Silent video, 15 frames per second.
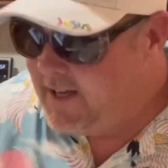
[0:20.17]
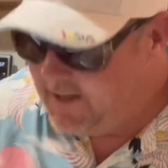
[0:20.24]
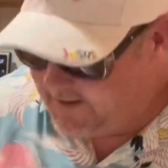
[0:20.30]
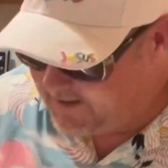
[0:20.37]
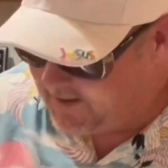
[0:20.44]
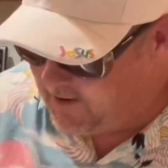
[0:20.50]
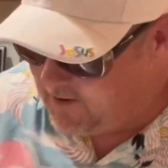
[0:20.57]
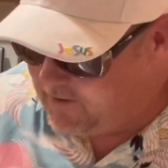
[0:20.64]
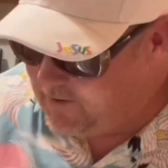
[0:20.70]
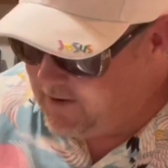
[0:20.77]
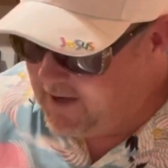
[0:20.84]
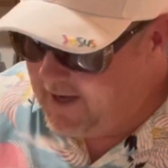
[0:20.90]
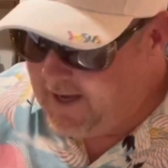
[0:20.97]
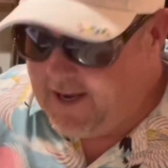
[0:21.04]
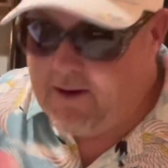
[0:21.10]
So
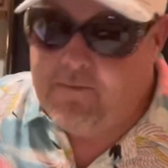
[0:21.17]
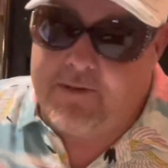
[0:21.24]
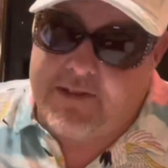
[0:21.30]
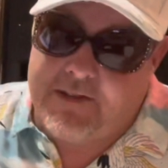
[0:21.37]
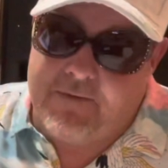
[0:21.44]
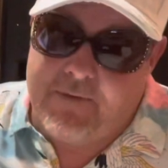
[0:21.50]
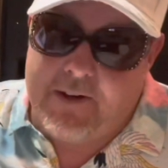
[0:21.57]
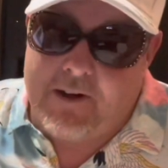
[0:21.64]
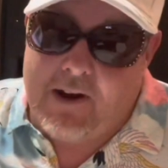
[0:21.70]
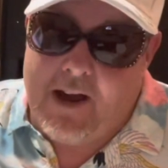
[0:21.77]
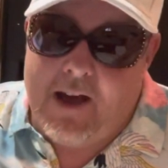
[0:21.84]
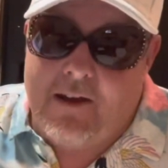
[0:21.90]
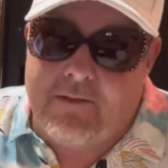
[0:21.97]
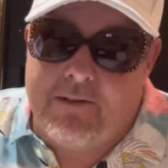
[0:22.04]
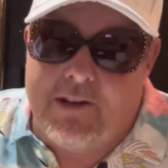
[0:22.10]
he wants to figure
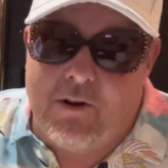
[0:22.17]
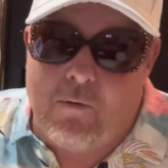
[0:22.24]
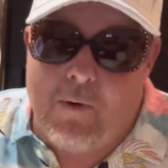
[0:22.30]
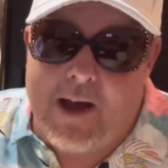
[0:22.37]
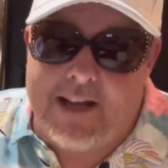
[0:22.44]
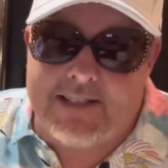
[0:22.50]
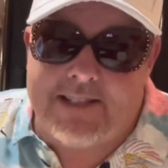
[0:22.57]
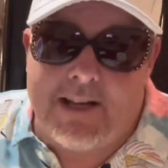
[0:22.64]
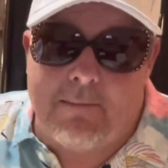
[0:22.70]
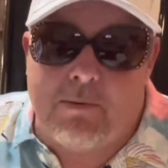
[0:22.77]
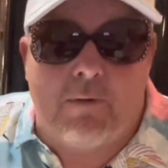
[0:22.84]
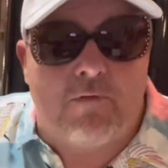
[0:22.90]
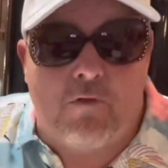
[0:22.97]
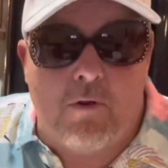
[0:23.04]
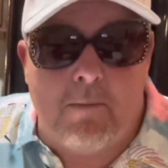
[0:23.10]
out, you know, why it's not
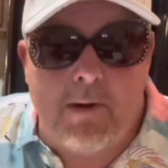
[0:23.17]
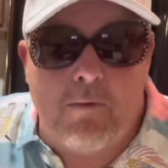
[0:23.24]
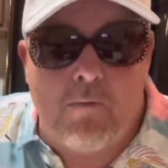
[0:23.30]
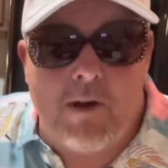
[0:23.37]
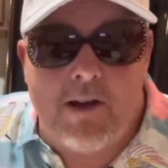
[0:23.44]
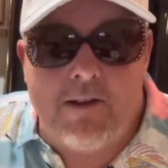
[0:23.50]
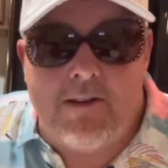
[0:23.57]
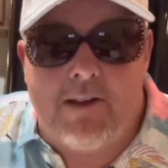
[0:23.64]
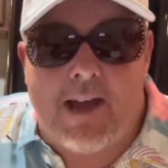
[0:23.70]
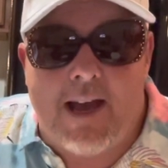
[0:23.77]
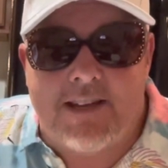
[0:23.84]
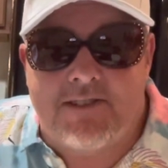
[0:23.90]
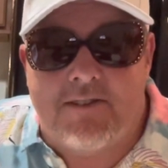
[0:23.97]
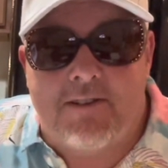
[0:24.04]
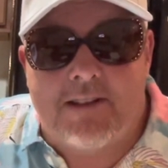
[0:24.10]
performing well, you
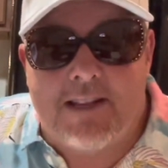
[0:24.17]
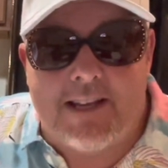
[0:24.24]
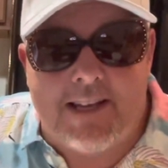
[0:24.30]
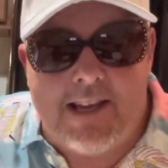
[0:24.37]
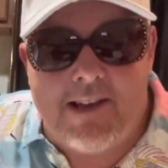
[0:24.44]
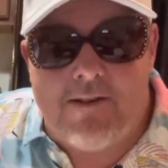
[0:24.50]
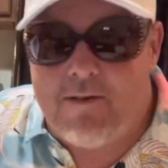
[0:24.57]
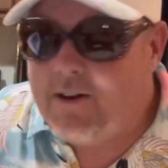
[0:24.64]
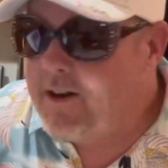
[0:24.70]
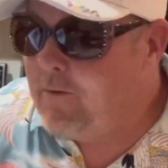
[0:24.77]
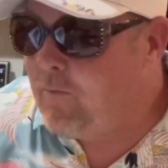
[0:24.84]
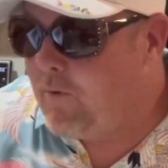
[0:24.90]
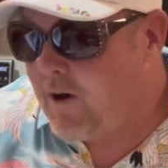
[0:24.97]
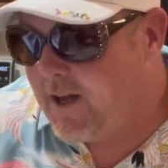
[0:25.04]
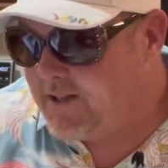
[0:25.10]
guys aren't clicking on it
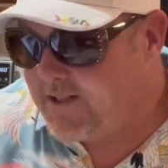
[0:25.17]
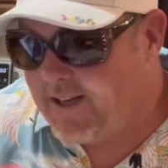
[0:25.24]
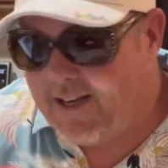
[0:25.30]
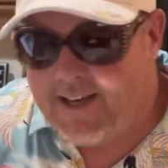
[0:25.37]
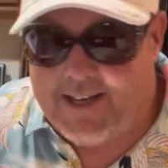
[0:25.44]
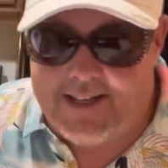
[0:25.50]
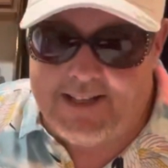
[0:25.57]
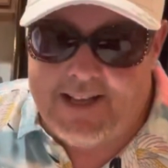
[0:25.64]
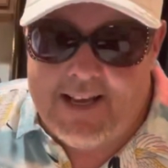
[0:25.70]
and watching it.